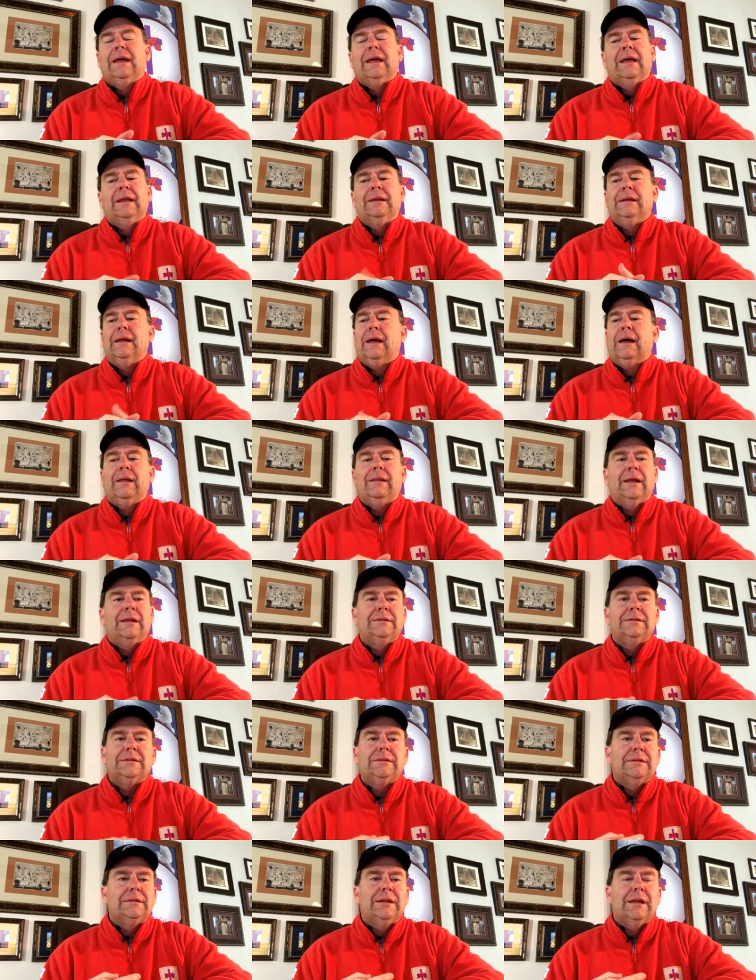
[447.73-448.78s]
and uh,
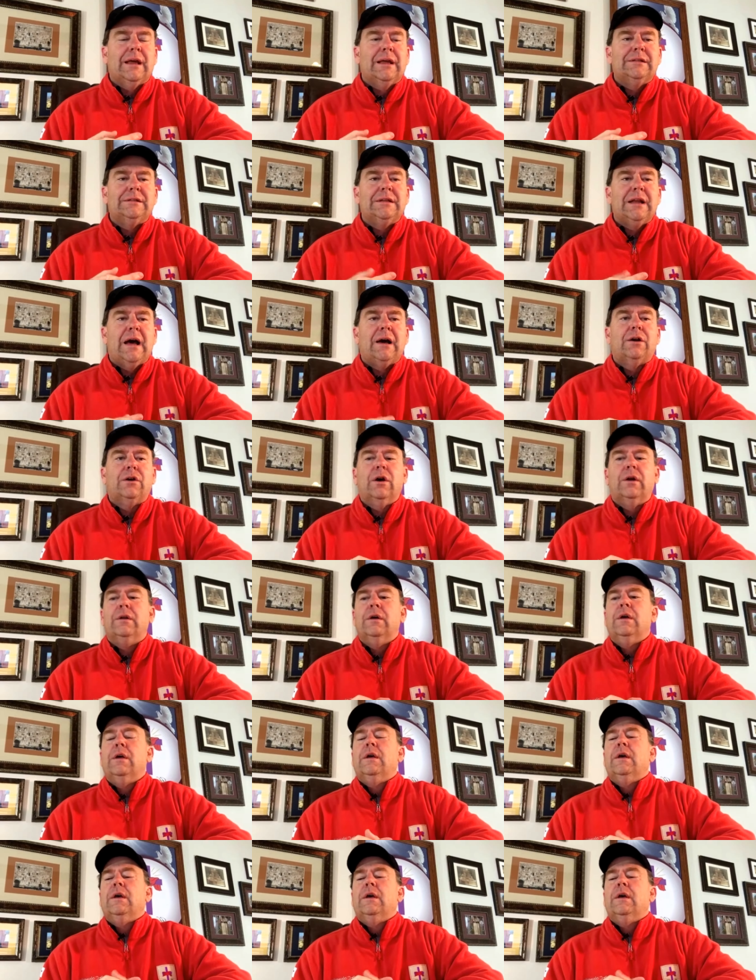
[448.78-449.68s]
that's it's not good.